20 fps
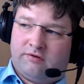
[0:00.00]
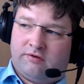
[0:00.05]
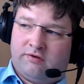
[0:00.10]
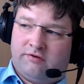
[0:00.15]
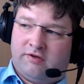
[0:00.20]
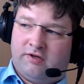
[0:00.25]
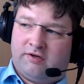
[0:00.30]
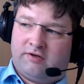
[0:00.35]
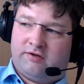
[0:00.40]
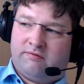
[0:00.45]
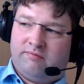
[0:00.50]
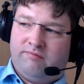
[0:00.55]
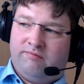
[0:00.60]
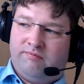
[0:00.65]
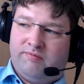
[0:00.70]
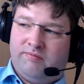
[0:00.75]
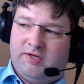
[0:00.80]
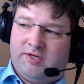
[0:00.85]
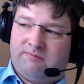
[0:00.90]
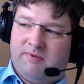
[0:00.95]
So that
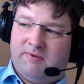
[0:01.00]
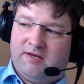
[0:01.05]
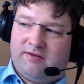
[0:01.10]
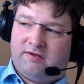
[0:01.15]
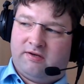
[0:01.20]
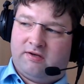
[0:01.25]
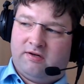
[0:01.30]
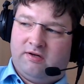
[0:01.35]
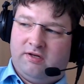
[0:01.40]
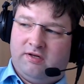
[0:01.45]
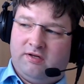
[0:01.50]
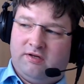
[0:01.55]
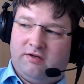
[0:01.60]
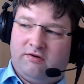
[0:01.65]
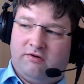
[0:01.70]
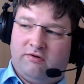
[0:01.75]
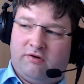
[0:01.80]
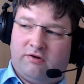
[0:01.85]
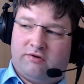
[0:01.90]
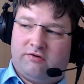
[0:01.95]
it's basically
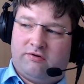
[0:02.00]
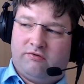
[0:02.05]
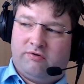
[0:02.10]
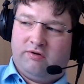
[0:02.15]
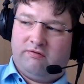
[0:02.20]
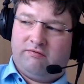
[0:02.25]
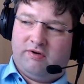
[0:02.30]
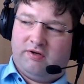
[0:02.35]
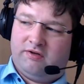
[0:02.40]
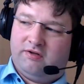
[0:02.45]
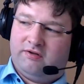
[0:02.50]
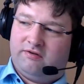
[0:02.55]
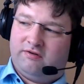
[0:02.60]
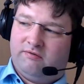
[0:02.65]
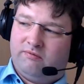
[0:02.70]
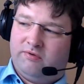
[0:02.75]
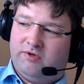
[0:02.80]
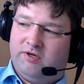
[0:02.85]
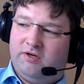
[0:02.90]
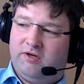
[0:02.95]
not reinventing
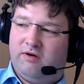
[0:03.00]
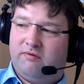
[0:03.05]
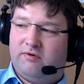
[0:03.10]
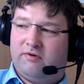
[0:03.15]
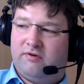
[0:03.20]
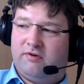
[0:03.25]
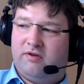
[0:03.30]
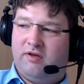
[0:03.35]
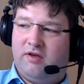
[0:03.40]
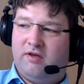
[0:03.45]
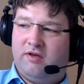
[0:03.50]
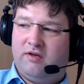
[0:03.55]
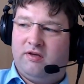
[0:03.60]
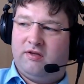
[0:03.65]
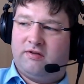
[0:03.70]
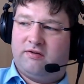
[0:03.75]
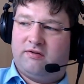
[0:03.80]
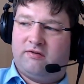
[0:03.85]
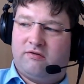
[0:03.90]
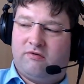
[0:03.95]
the wheel, I would say.
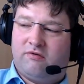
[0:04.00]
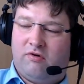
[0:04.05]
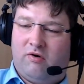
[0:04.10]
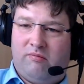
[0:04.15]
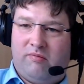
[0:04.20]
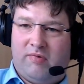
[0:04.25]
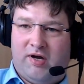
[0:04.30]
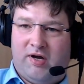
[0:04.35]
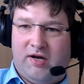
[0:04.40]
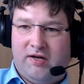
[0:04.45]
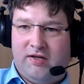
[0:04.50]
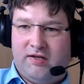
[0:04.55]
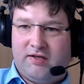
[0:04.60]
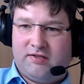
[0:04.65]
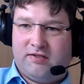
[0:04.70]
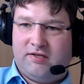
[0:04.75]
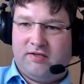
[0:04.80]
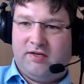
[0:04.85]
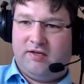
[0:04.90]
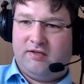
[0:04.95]
It's combining
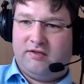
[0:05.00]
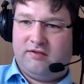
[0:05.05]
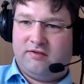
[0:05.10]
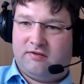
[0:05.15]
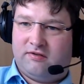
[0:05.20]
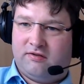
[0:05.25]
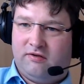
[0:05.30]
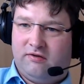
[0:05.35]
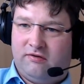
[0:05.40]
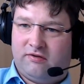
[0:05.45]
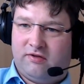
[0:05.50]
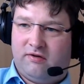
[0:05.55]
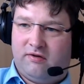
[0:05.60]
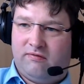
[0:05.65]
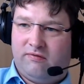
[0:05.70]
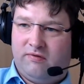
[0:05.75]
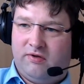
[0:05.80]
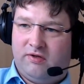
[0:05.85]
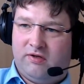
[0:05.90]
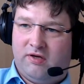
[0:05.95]
things so that
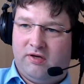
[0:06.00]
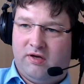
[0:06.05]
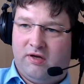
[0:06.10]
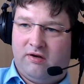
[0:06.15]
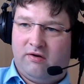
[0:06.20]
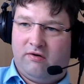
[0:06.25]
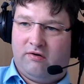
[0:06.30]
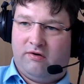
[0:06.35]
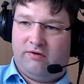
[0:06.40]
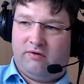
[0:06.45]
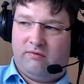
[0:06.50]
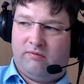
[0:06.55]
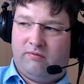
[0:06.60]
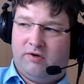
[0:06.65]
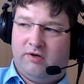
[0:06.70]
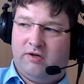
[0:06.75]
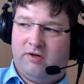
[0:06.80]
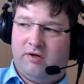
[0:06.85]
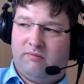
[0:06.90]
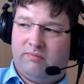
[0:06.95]
we can, on the
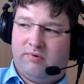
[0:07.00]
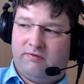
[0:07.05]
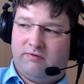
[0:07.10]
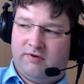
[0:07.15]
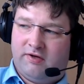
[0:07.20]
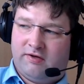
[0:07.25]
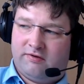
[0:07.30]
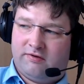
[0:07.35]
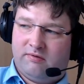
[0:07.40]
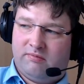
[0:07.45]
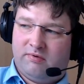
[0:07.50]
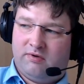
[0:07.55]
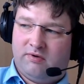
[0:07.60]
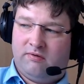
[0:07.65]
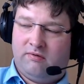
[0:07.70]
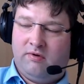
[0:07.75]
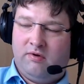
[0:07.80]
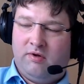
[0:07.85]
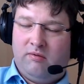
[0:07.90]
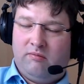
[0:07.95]
one hand, be
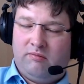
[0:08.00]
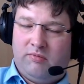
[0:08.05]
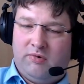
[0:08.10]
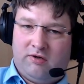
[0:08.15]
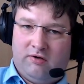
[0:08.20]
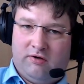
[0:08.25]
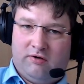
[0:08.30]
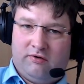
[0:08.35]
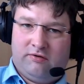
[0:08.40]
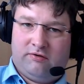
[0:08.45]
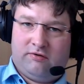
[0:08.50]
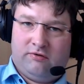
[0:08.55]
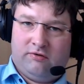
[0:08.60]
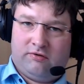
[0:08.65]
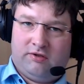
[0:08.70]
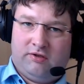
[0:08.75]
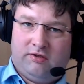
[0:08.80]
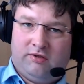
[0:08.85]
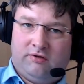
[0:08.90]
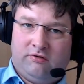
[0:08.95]
flexible, be close
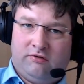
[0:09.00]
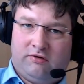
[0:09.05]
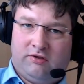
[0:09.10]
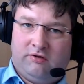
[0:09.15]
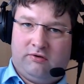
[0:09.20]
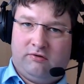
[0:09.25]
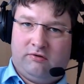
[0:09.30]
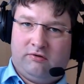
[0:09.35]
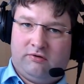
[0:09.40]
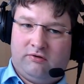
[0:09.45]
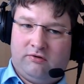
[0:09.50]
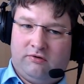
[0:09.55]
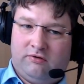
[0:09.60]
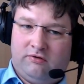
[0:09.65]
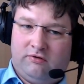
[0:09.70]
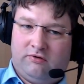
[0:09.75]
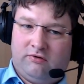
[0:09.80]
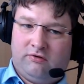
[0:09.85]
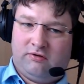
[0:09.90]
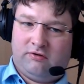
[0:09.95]
to the
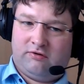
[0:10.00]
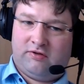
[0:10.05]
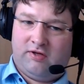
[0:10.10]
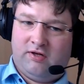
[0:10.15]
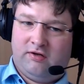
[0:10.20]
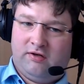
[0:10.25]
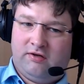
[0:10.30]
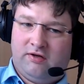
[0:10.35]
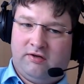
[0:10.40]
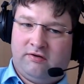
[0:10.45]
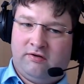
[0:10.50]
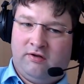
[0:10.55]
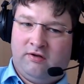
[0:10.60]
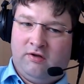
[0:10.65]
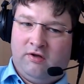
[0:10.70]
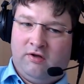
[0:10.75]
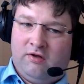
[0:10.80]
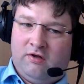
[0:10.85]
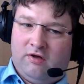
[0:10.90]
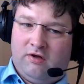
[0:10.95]
standard,
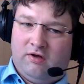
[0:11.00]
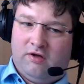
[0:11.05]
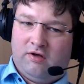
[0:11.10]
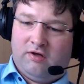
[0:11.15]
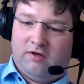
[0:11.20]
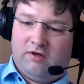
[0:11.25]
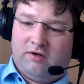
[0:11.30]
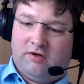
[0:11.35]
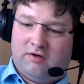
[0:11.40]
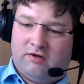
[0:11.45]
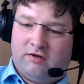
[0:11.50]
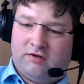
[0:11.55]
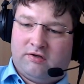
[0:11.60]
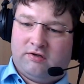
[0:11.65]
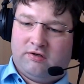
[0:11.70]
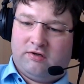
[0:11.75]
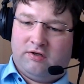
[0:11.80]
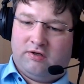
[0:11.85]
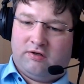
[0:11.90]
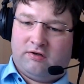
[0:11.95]
and
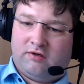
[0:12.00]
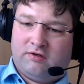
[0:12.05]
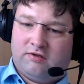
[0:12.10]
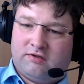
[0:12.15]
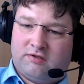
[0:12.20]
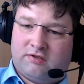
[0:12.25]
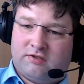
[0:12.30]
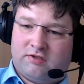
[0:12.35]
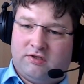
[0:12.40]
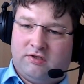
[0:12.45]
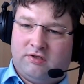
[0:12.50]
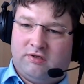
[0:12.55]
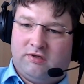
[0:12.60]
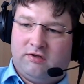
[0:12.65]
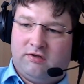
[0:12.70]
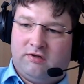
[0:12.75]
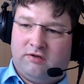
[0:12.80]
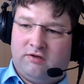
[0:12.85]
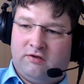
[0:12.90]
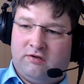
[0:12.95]

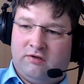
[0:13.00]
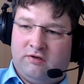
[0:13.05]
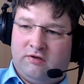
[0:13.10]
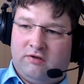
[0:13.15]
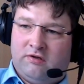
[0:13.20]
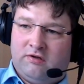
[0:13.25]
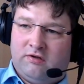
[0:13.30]
still